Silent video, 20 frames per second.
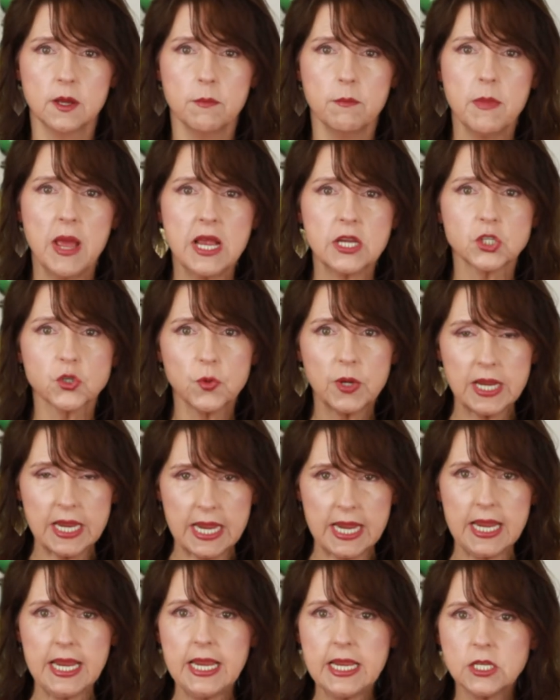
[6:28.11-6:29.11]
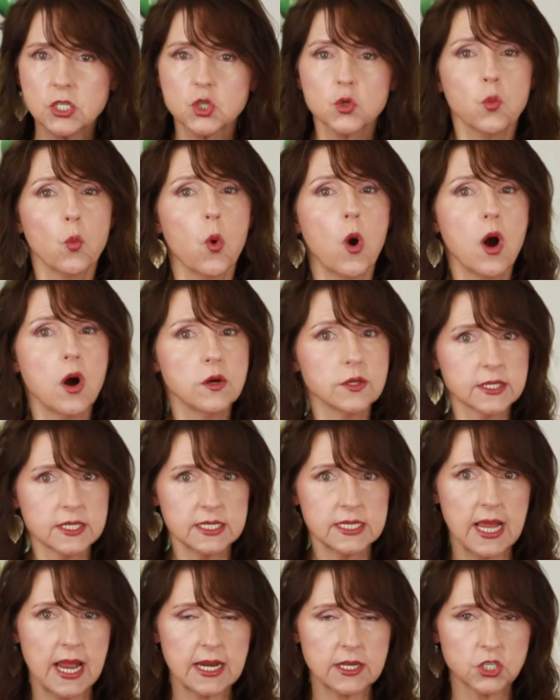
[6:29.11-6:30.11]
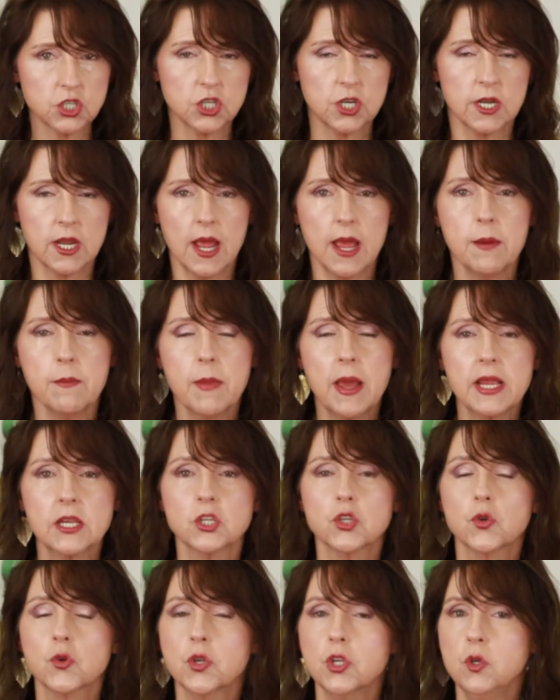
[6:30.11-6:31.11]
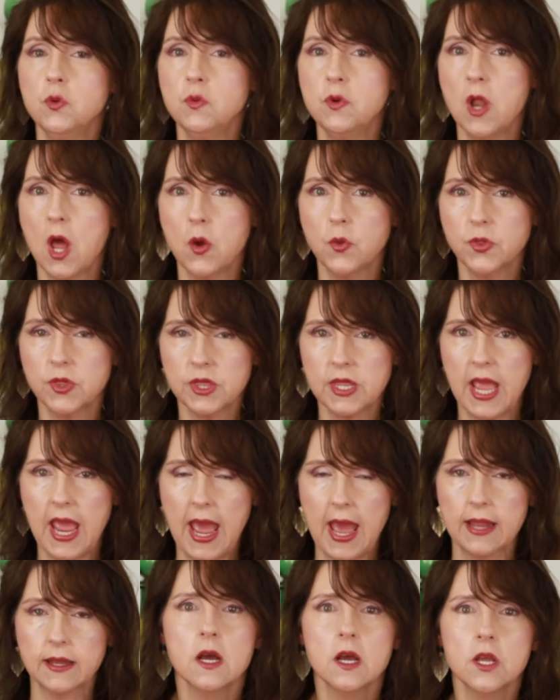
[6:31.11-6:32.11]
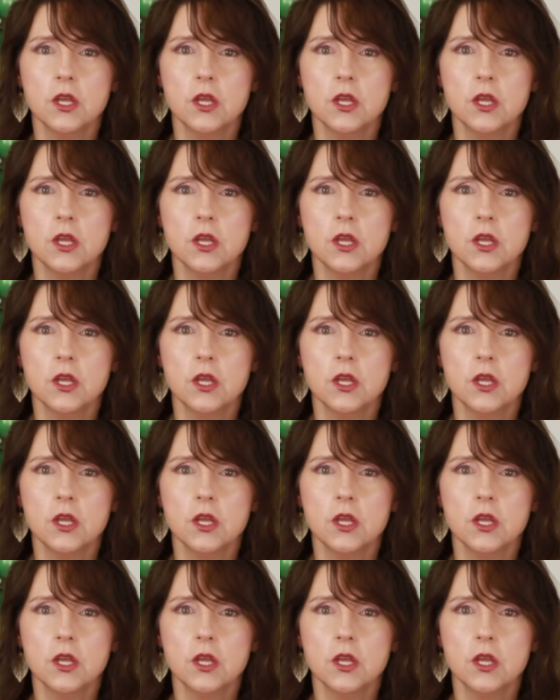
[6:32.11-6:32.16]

measuring each wall section, and make sure you note that.